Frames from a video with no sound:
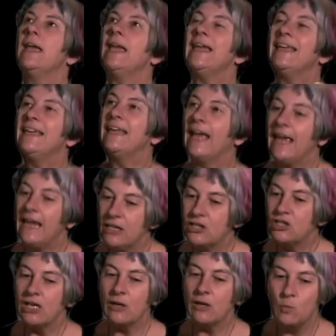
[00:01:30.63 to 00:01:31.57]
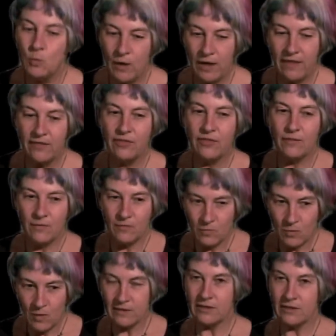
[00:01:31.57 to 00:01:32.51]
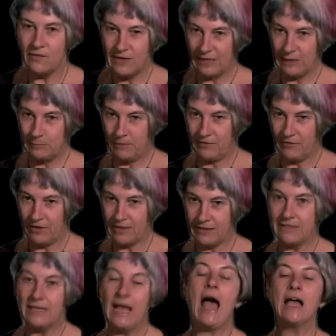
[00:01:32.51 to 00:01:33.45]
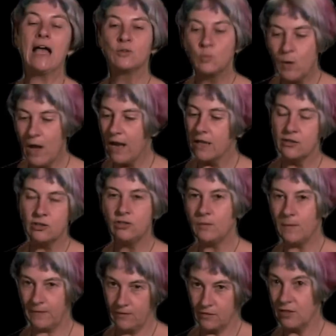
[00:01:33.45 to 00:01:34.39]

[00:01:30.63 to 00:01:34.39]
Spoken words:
engaging with one's own experience as well as doing the